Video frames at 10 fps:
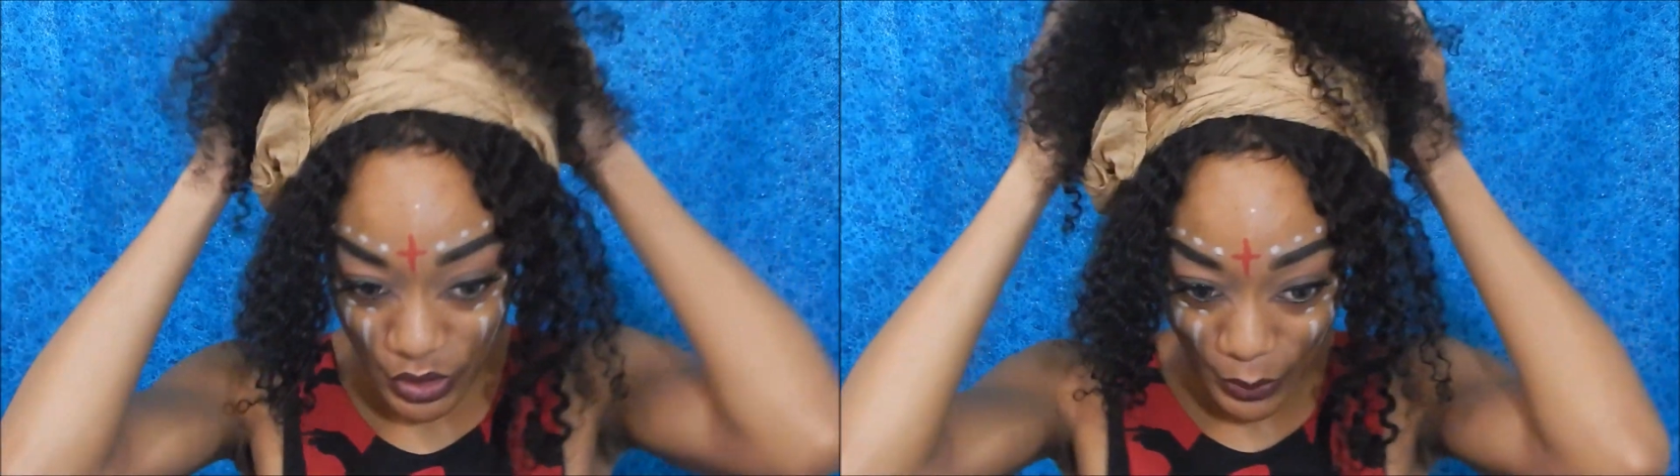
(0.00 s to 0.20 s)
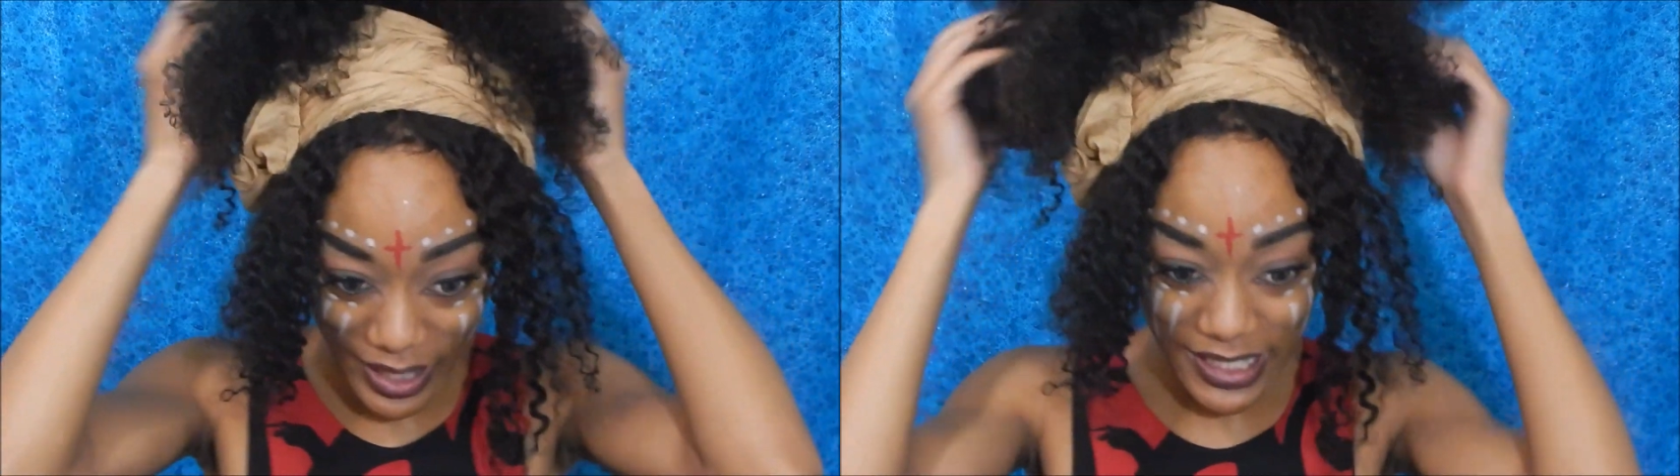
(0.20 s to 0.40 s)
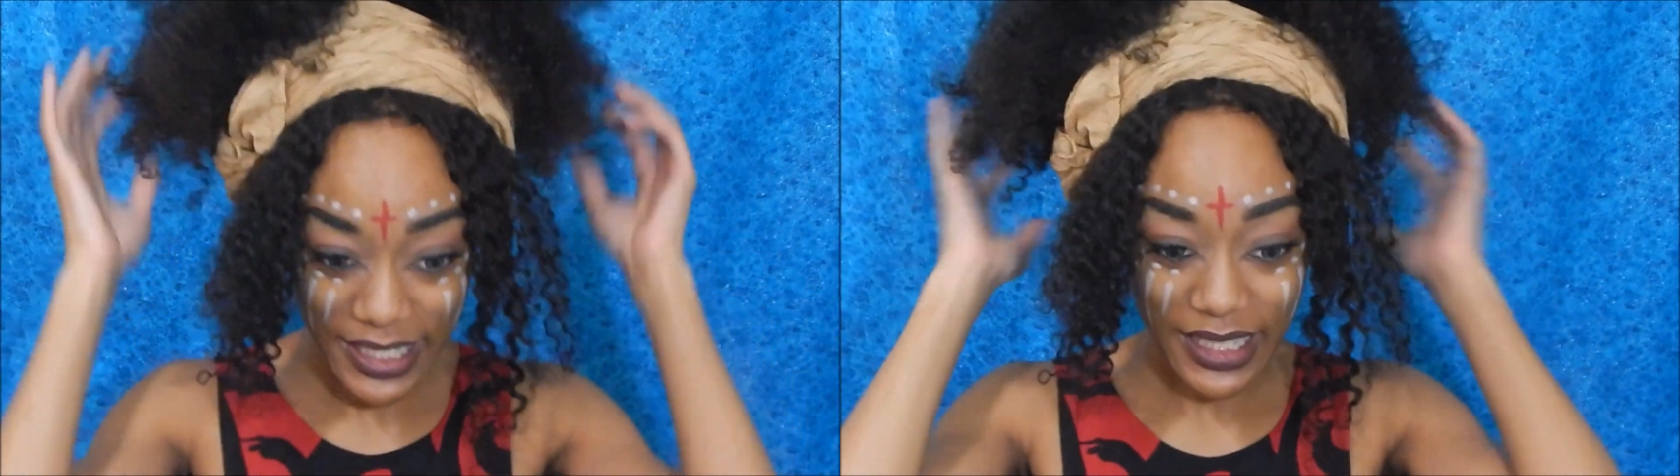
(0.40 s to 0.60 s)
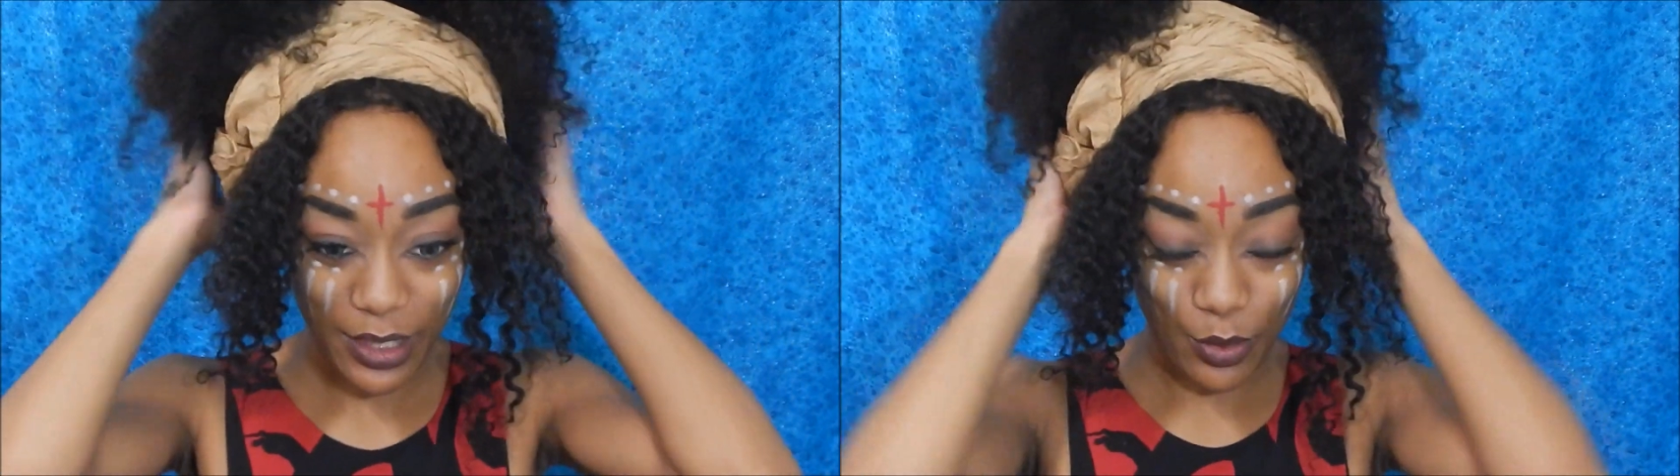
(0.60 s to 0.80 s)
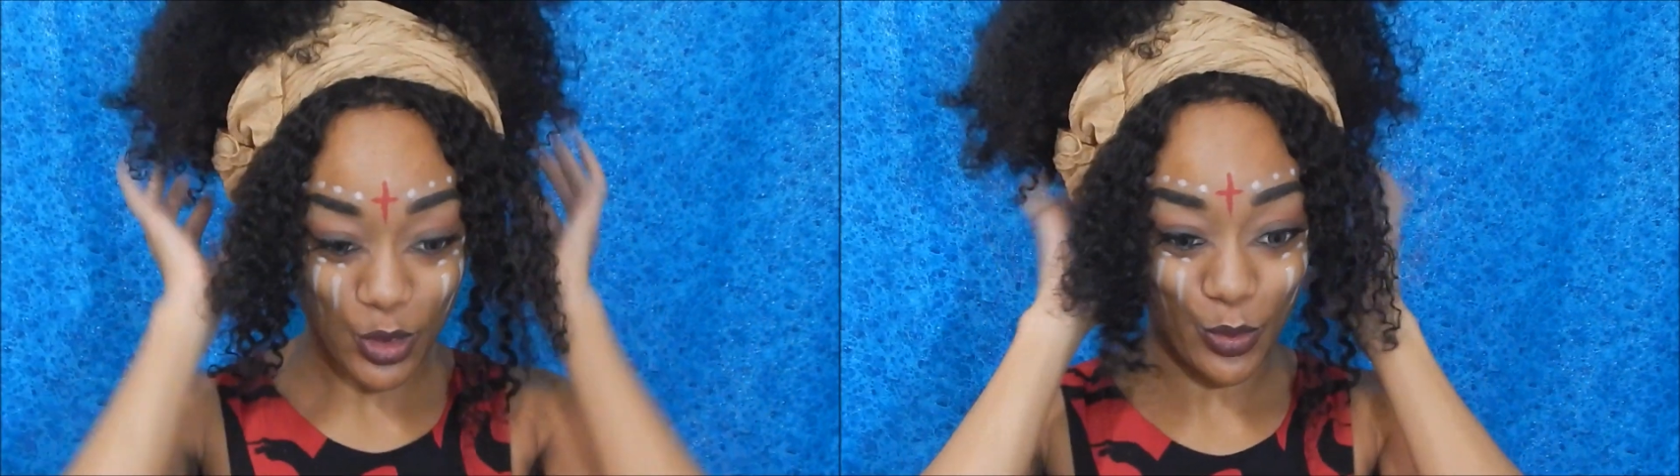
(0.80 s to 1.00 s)
So
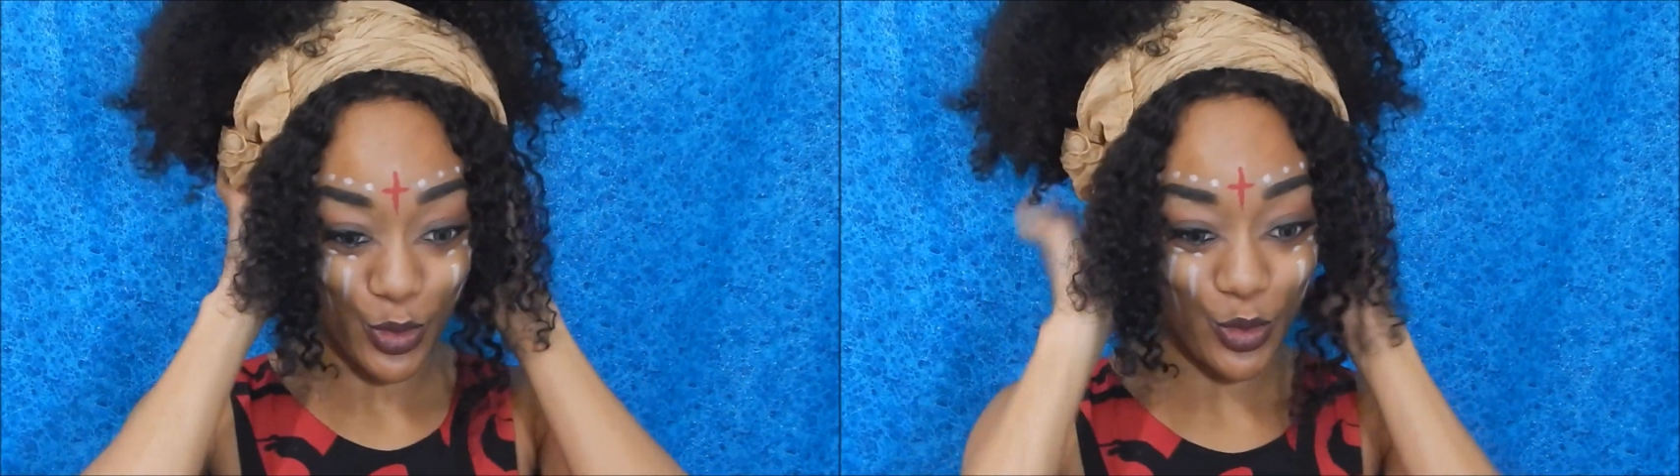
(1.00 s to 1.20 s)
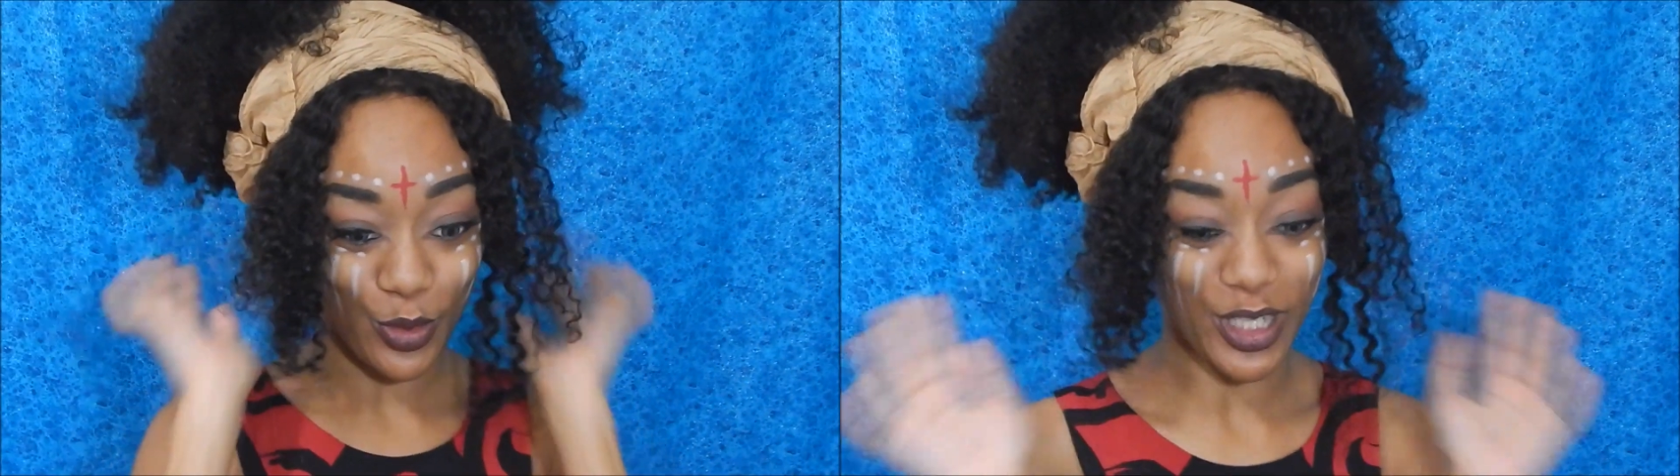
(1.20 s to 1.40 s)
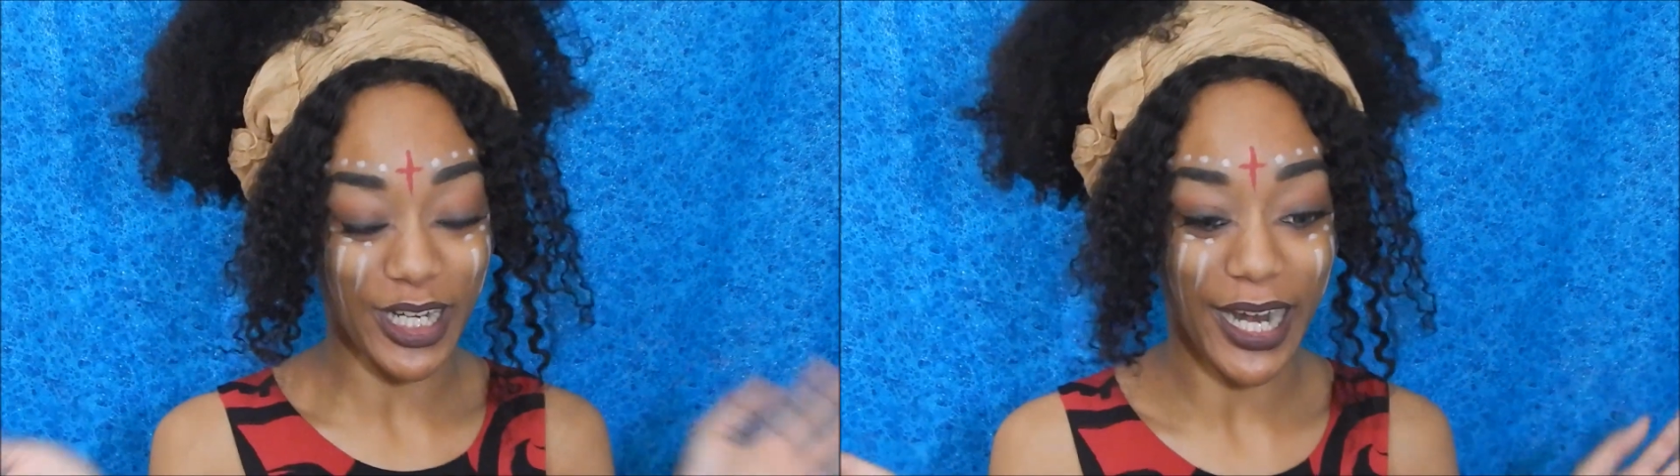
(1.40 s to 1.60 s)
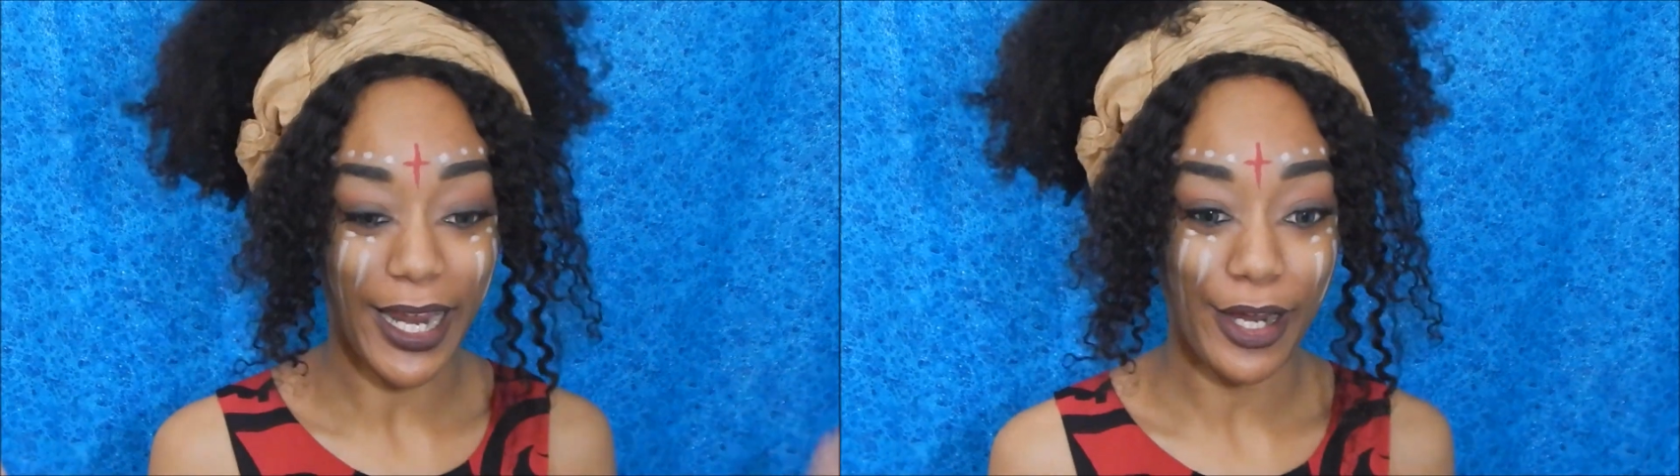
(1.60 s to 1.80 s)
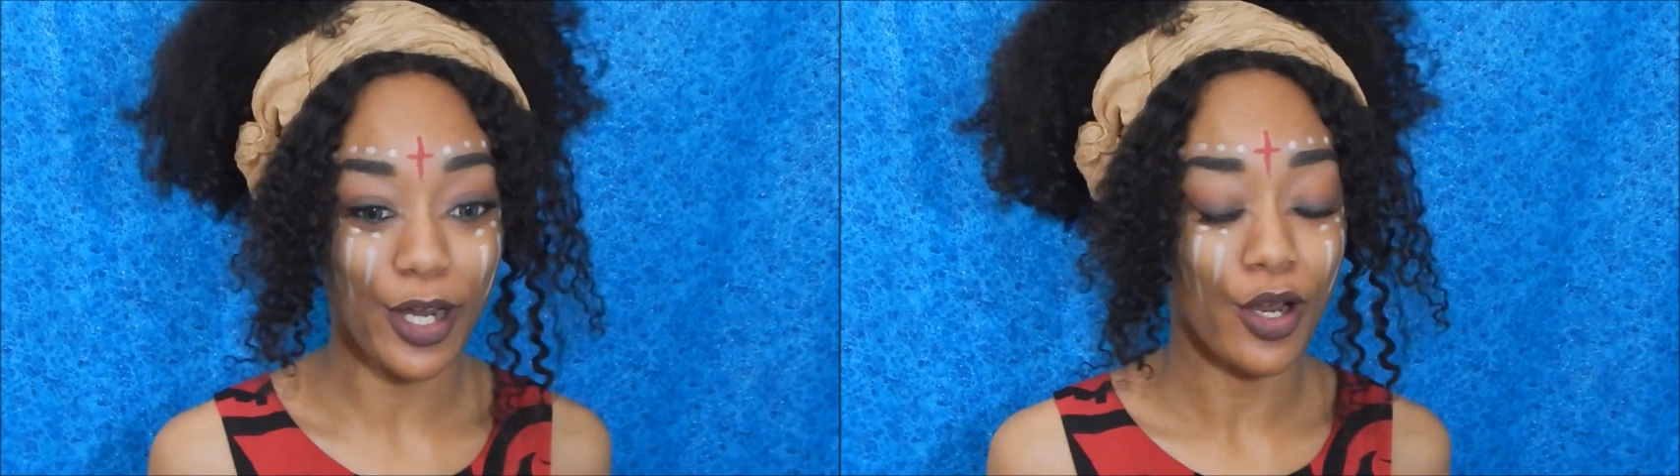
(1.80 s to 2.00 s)
basically, what you want to do with your
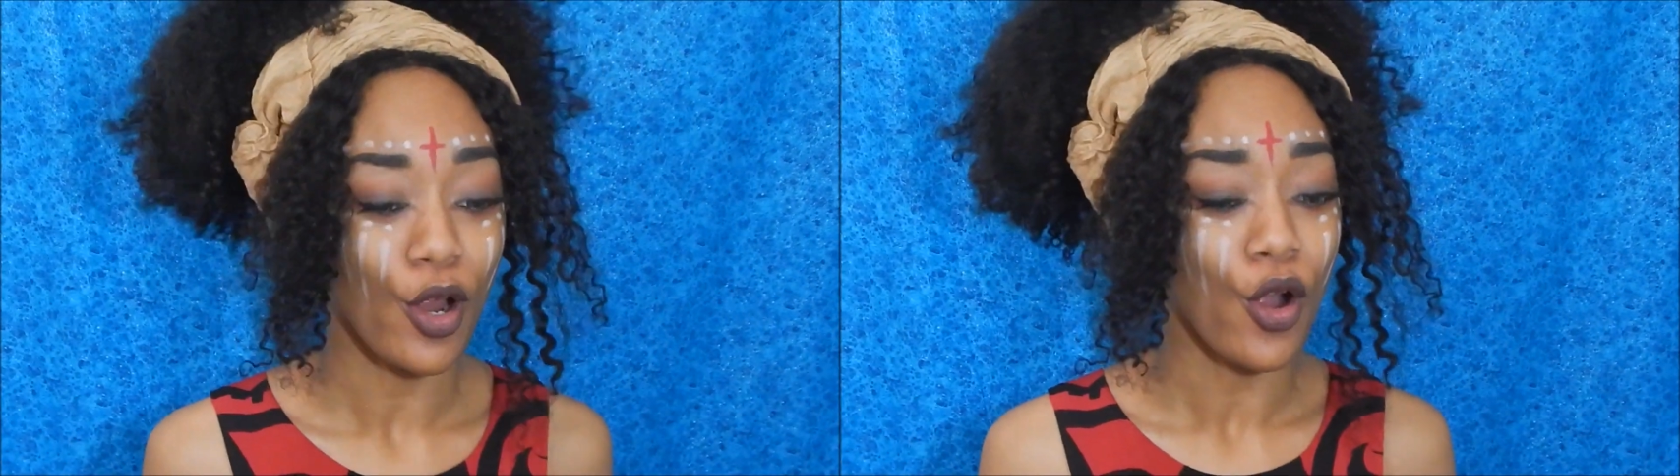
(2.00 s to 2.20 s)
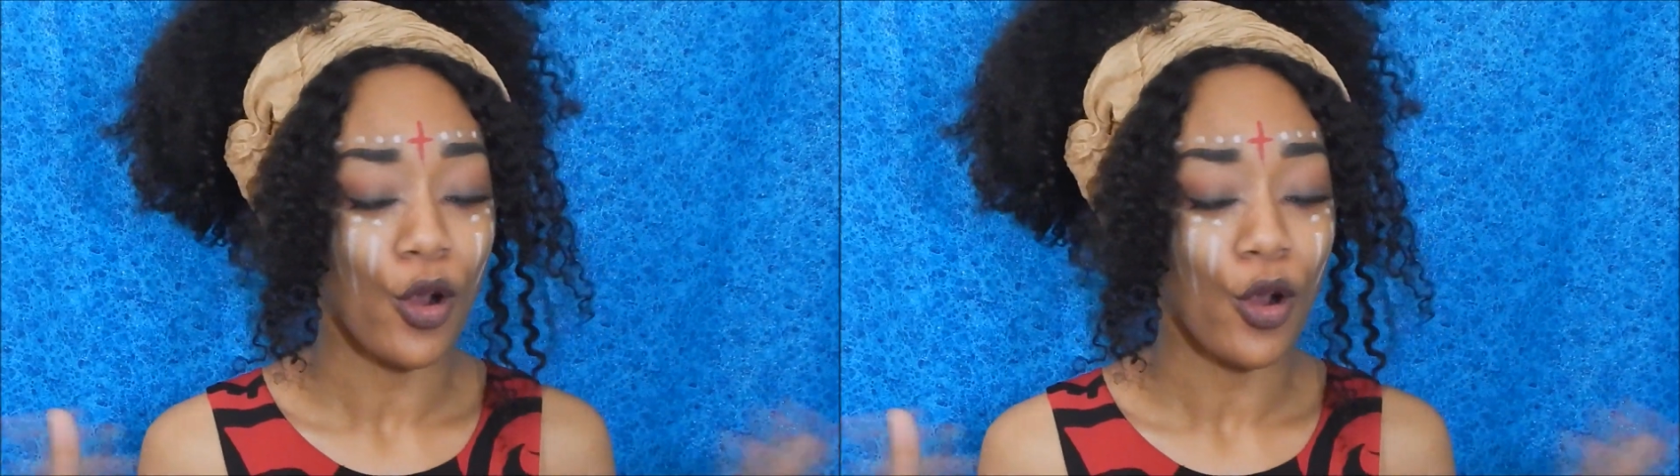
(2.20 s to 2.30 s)
hair,